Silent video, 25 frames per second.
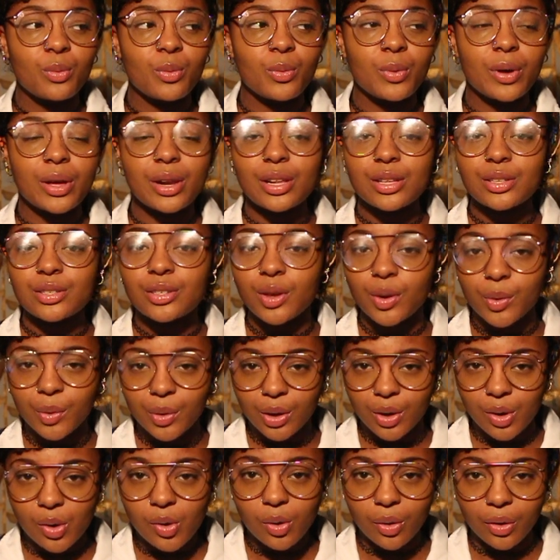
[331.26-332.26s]
What is
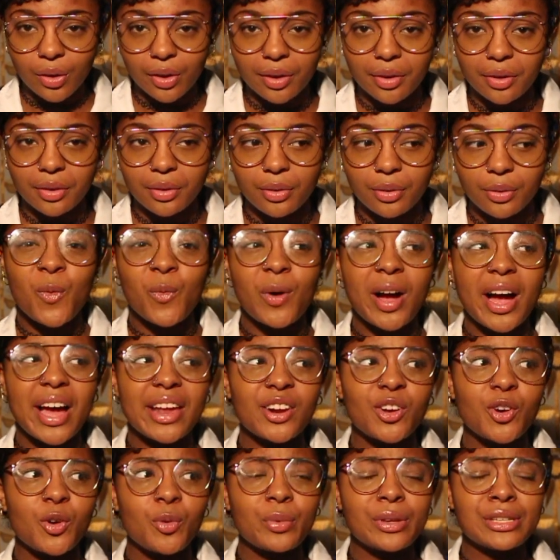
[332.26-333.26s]
going on? Why
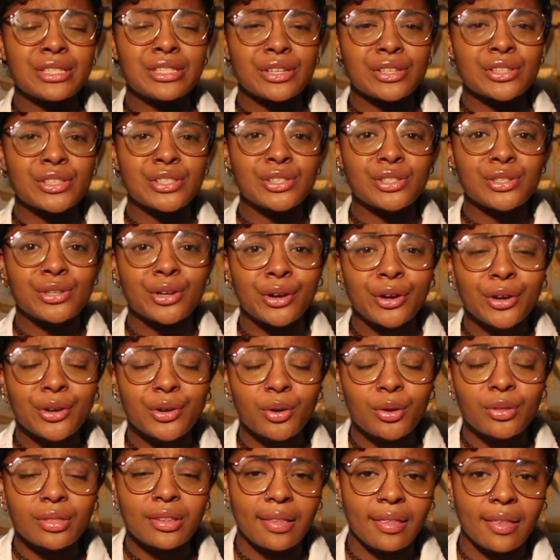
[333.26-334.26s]
don't we just turn
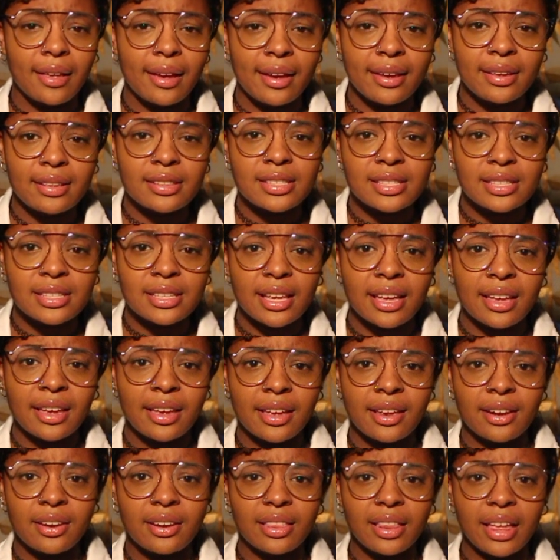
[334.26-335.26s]
on the lights
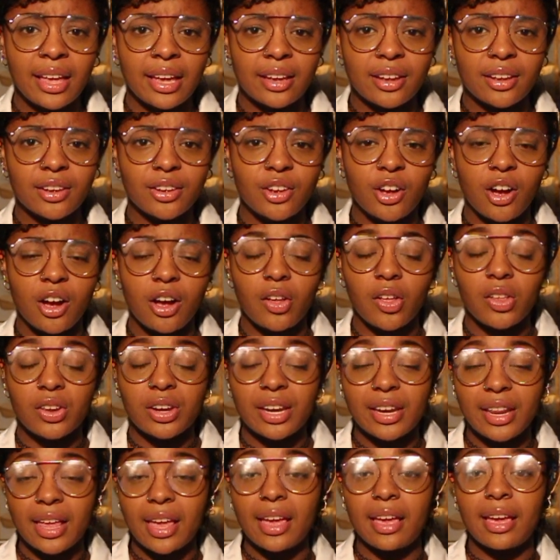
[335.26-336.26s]
and like call
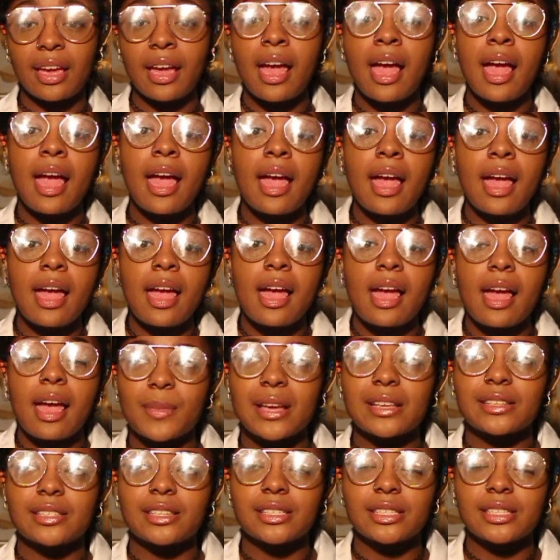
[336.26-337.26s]
it a day?
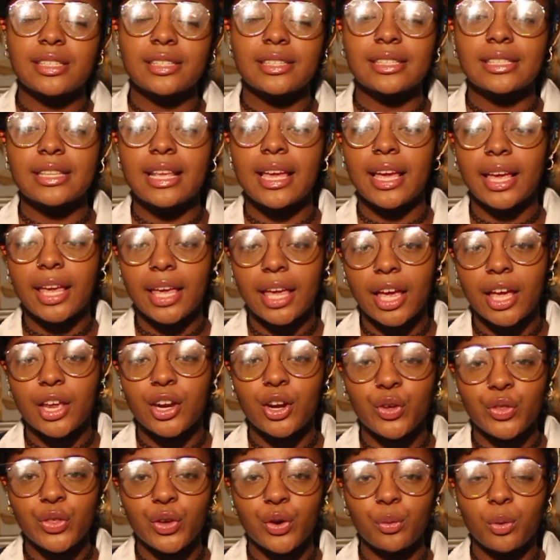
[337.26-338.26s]
My sister's like, yeah,
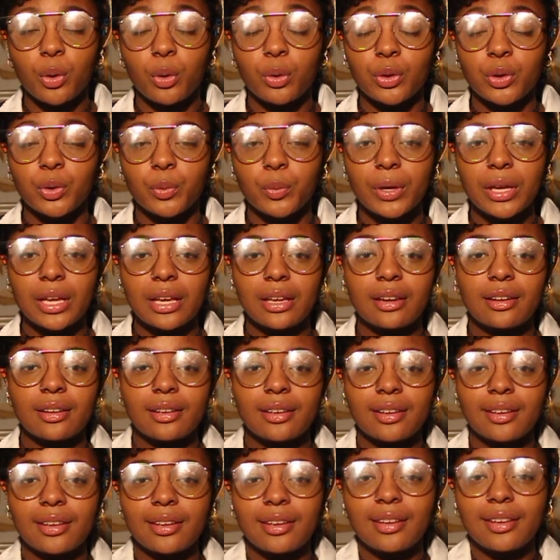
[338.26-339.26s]
no, they're rolling weed.
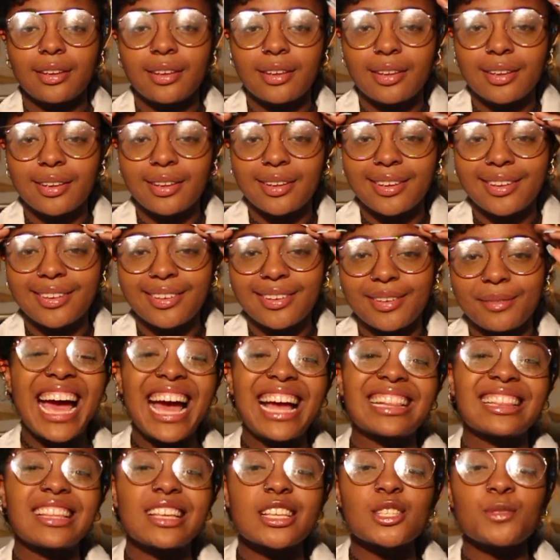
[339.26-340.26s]

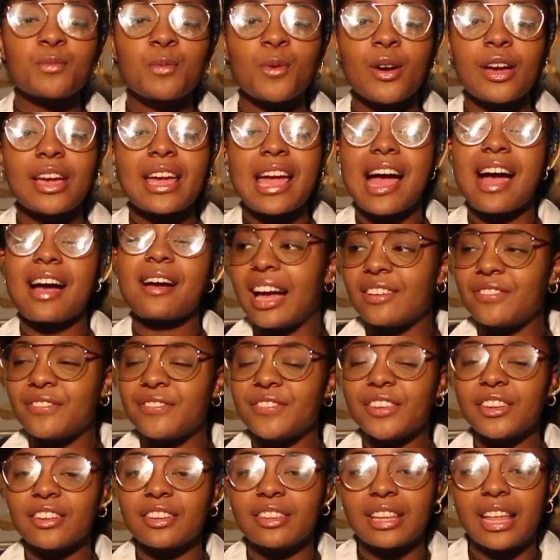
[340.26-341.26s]
At this point, I
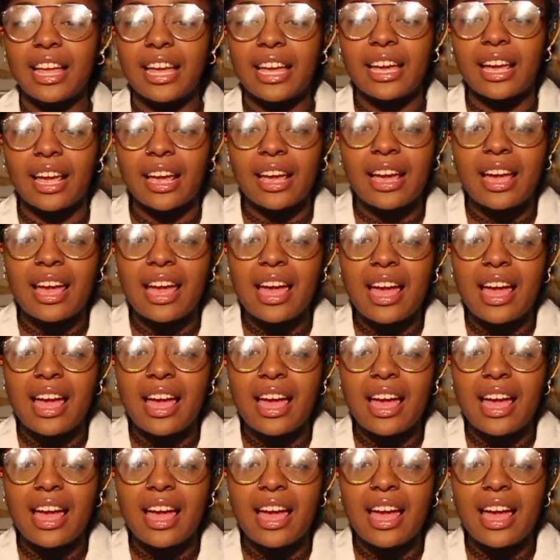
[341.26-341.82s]
feel like